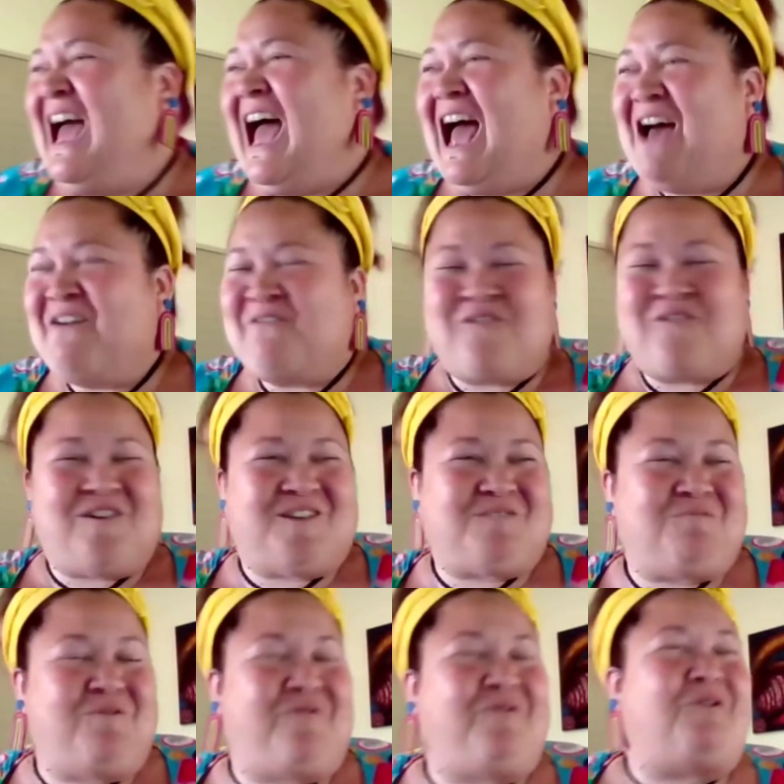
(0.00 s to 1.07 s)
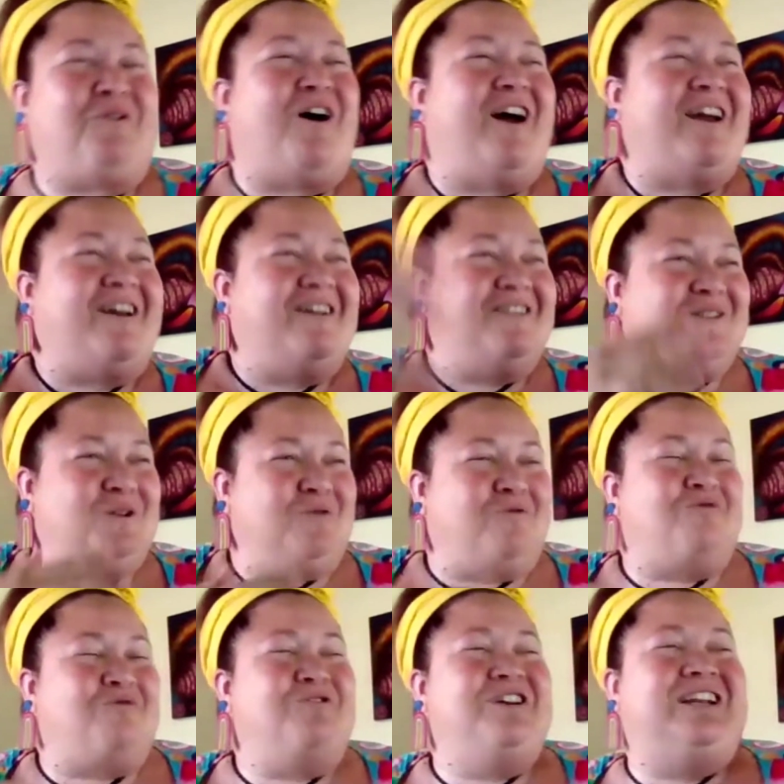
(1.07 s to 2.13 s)
at first before I sort of
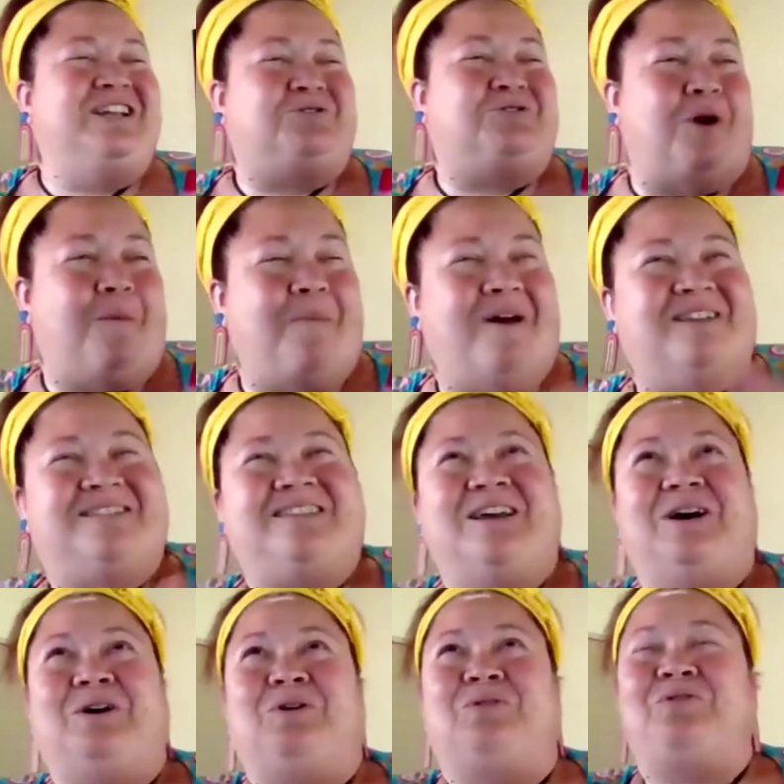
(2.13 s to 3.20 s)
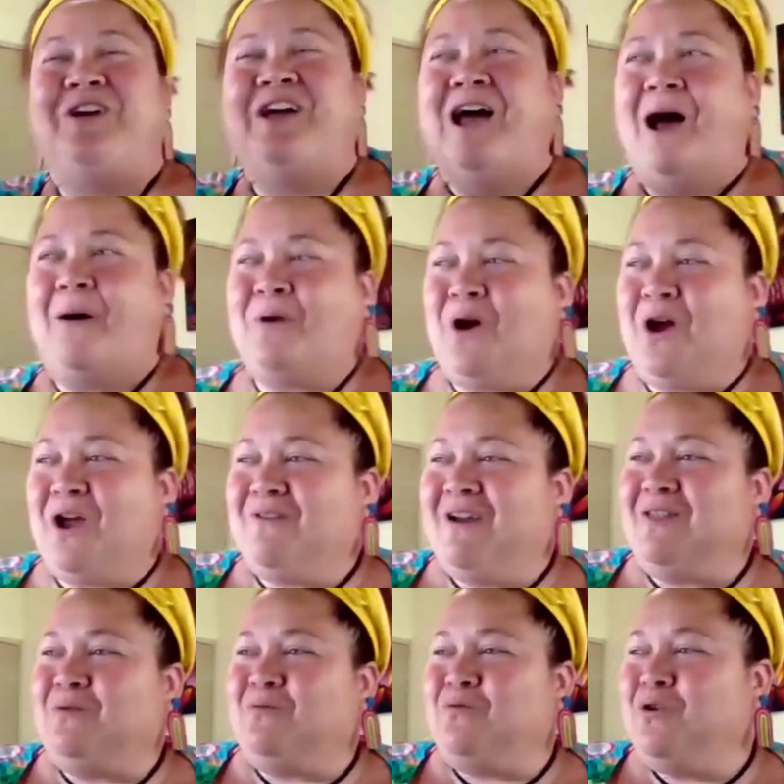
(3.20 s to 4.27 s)
really drop myself, I'm going
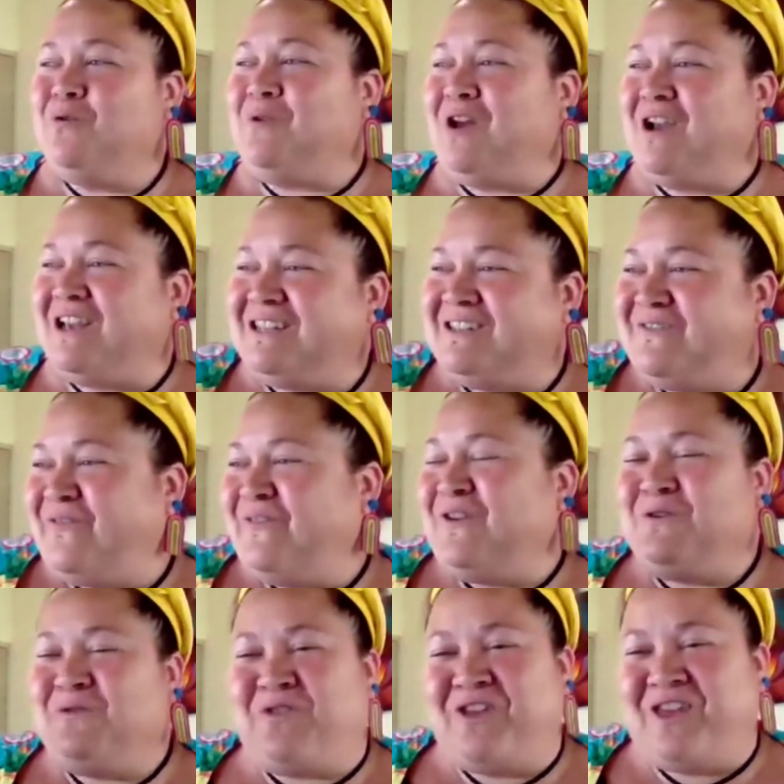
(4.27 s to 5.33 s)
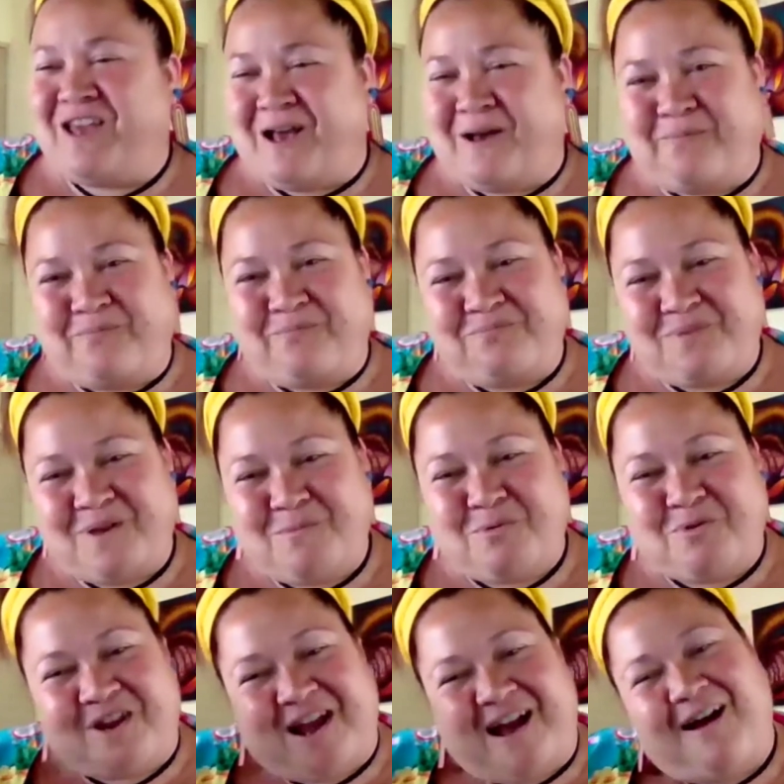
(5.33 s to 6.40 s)
around the room and I can feel the people
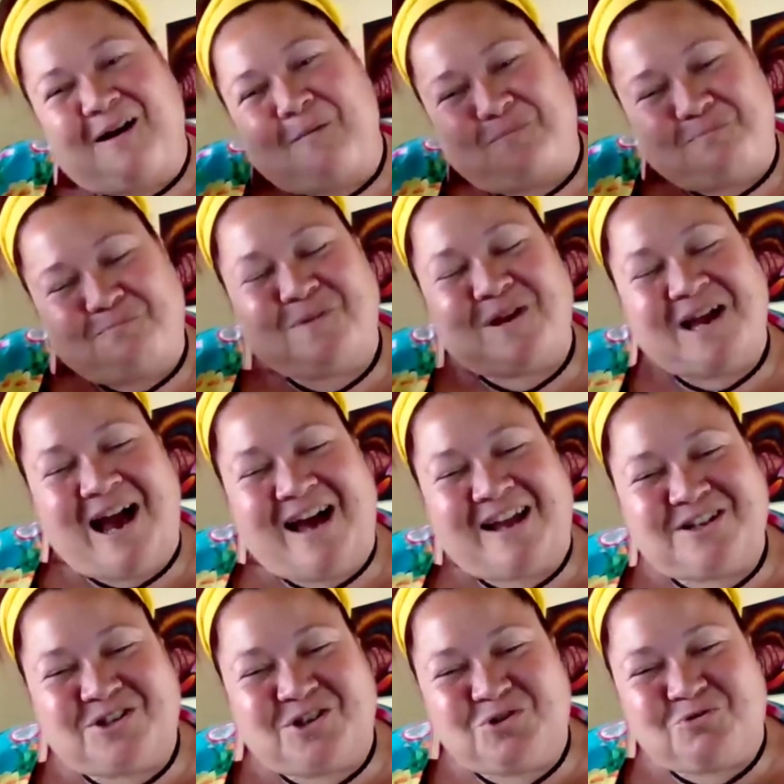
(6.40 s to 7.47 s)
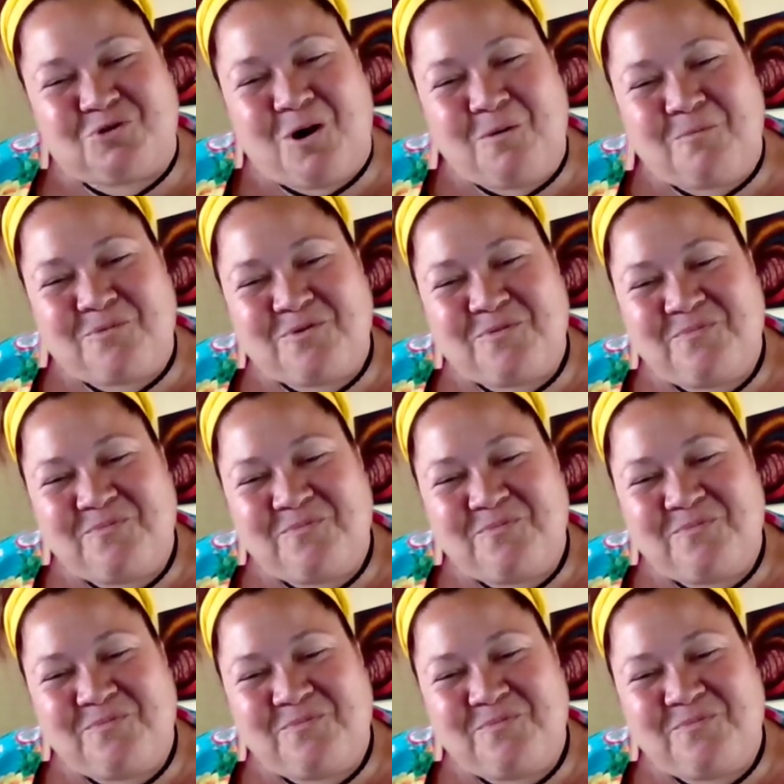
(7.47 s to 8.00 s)
that are a bit harder to drop.